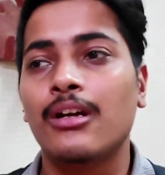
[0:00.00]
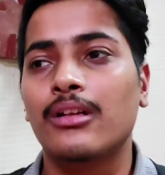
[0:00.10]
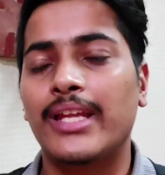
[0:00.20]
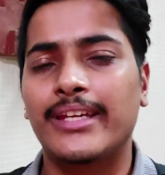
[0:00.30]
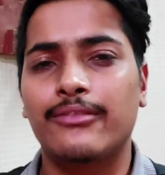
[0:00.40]

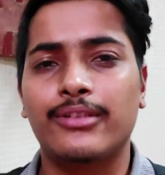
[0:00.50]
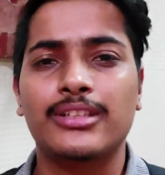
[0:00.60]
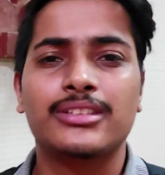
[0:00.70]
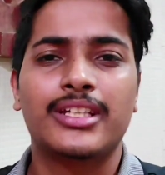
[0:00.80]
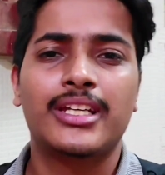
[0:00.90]
like
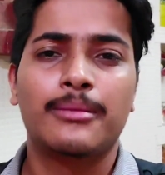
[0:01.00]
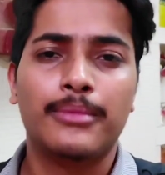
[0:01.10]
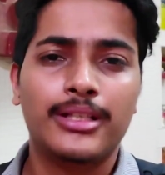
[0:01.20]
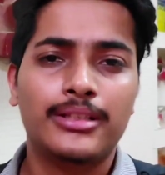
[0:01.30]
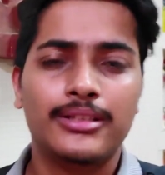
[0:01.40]
once in a
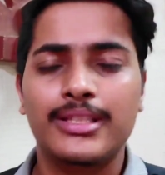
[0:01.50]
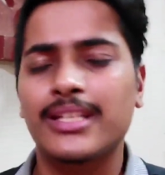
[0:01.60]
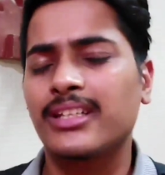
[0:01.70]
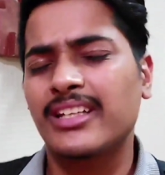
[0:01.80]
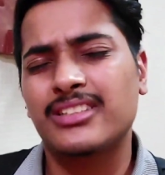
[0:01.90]
month,
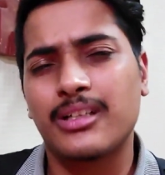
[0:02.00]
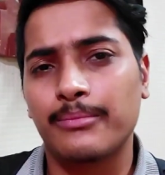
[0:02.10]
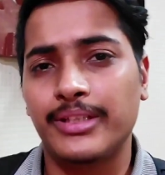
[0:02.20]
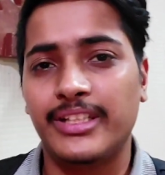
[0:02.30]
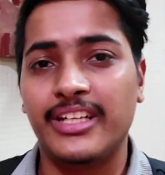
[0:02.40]
then it's
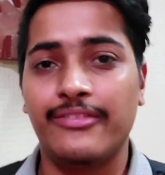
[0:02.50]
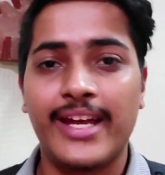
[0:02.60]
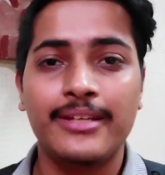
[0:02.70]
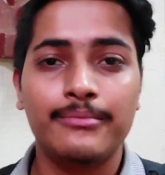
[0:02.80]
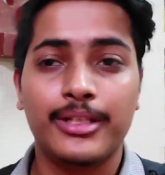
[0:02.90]
completely fine.